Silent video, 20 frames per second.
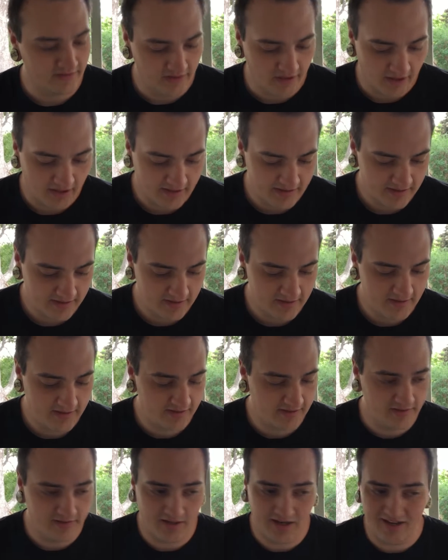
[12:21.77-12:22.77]
lot,
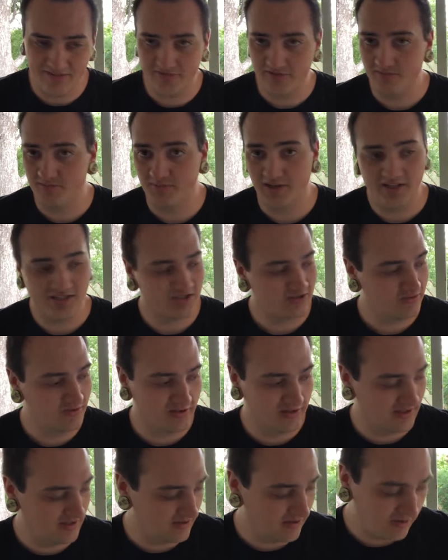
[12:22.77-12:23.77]
not for much
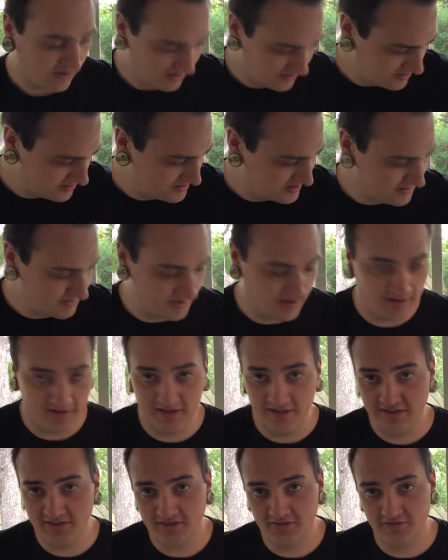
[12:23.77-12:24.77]
really at all, to be
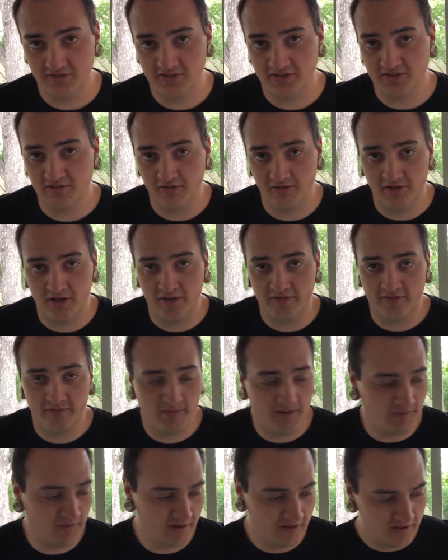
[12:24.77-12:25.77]
honest. So just throw an offer
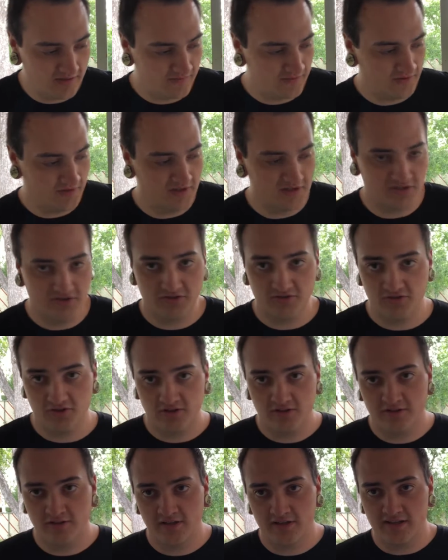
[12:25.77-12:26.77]
my way if you're
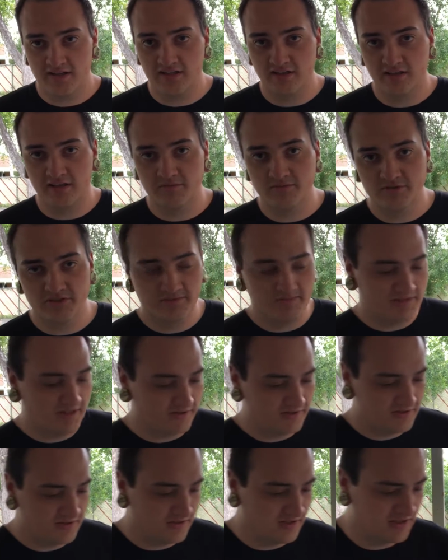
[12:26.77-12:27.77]
interested. I can get them shipped
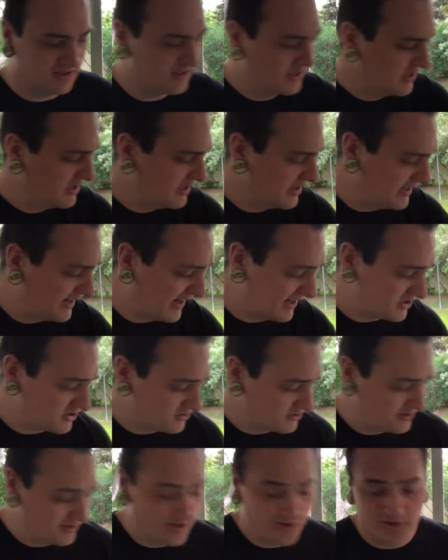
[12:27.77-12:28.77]
out to you. And
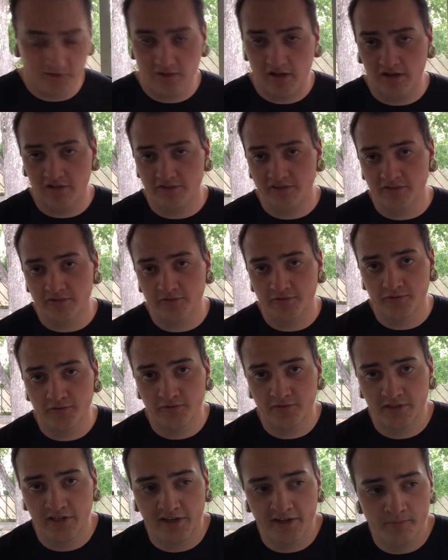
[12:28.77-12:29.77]
actually, I'll
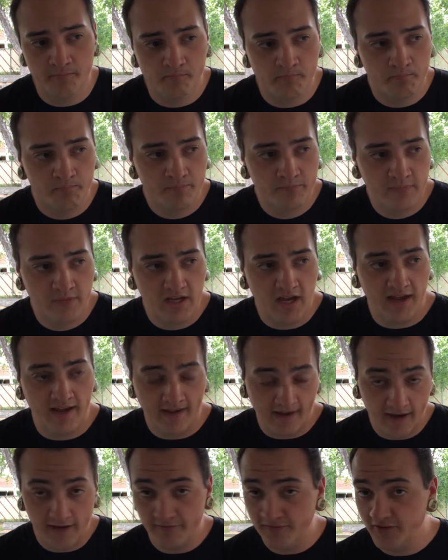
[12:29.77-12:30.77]
include, I
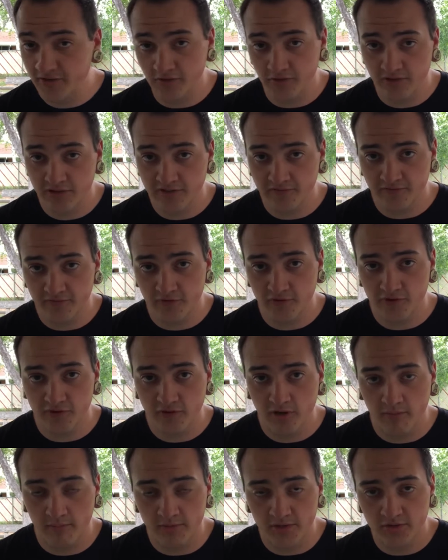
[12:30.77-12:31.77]
have the Green Inferno
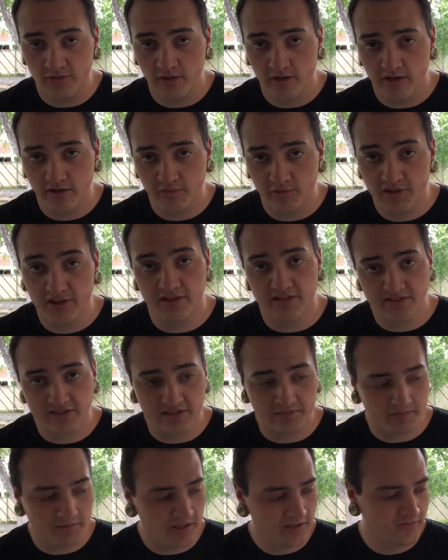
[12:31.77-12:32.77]
on Blu-ray with the
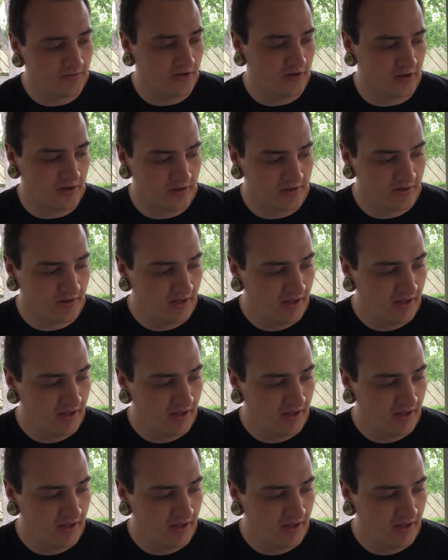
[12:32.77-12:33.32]
slip cover,